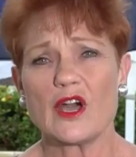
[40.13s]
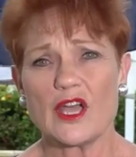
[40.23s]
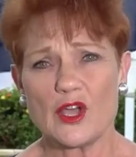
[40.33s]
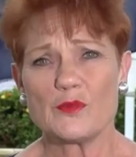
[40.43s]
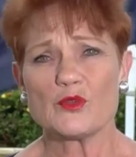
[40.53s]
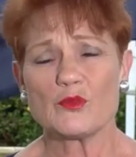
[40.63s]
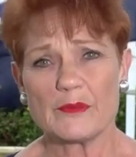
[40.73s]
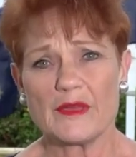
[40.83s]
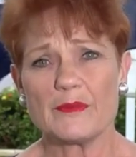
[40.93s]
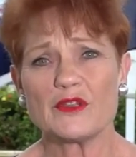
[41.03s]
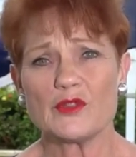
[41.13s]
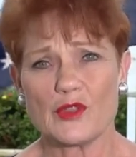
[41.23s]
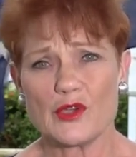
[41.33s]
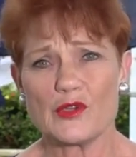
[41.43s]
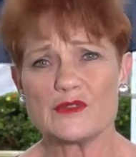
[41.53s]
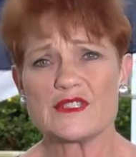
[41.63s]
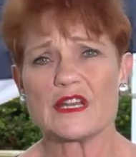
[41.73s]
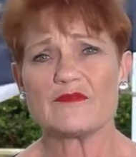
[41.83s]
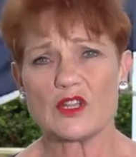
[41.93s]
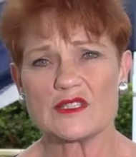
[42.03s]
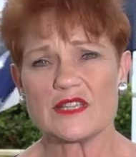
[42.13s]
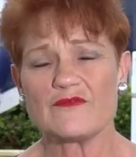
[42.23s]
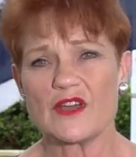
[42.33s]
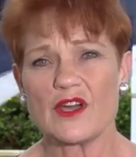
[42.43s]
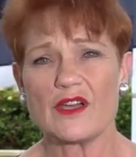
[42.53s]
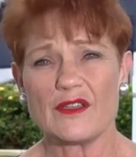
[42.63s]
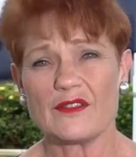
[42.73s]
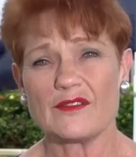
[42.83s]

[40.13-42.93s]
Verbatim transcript: I hope you remembered those that have lost their, fire,